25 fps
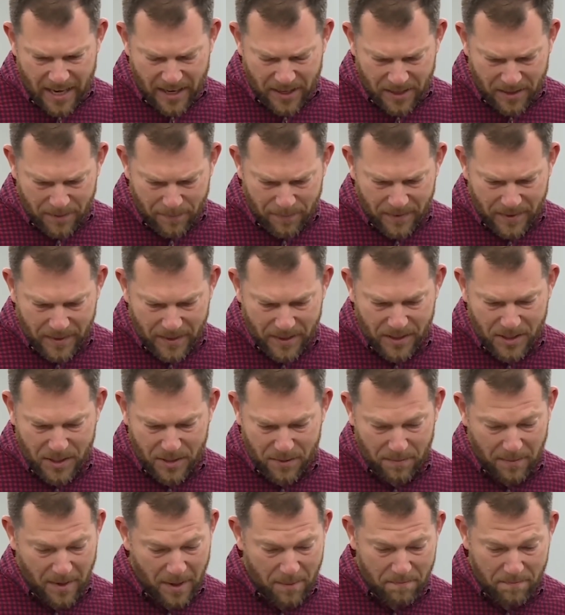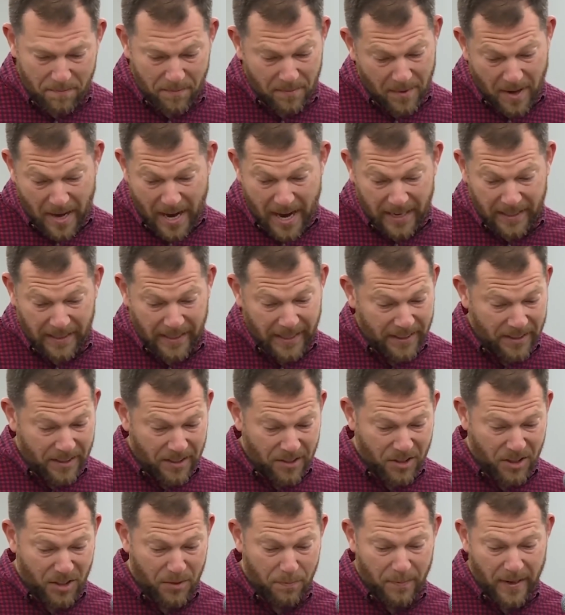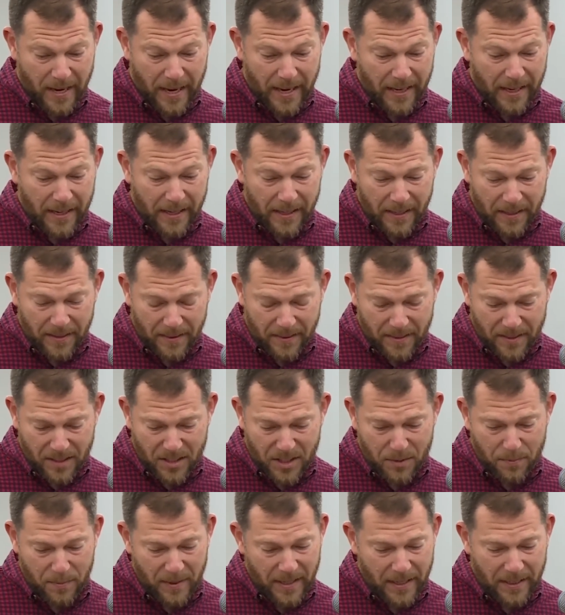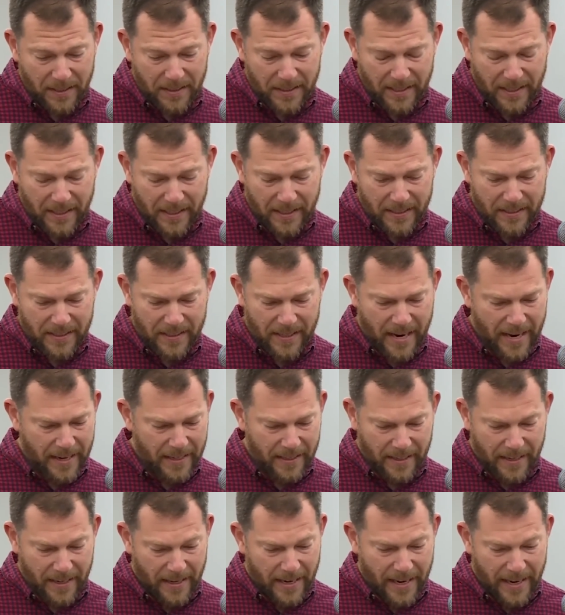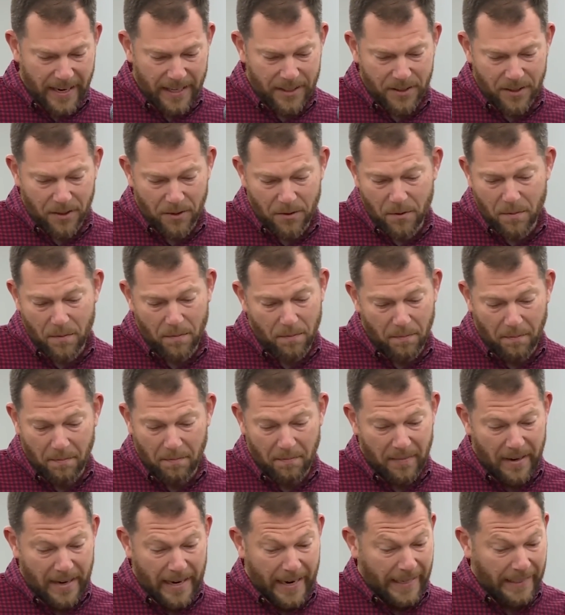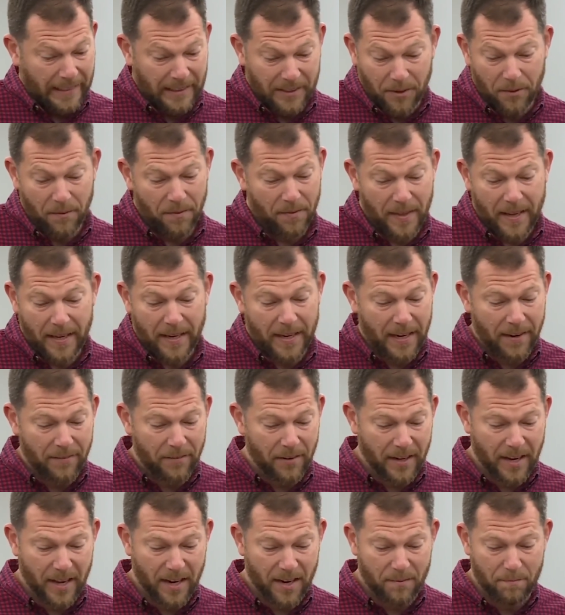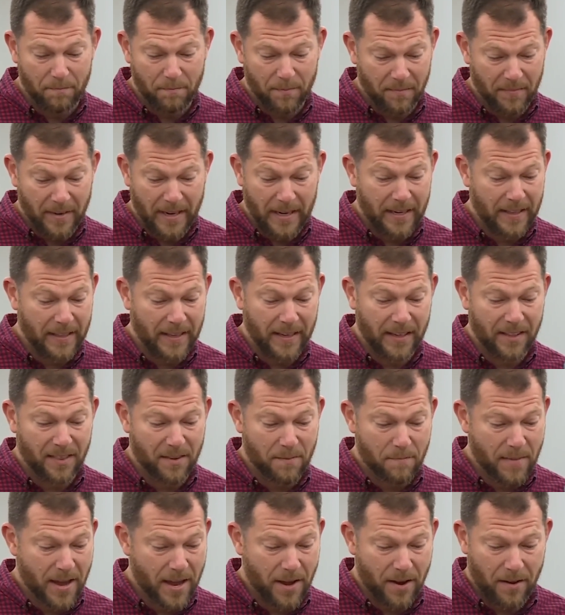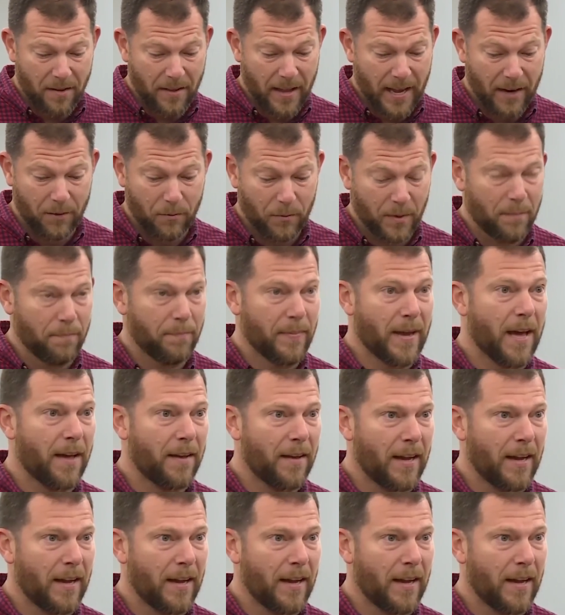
Um, this I'm. Um, I'd like to just pay the speeding tickets. I I don't. I don't think I ever got a, anything in the mail. I went back.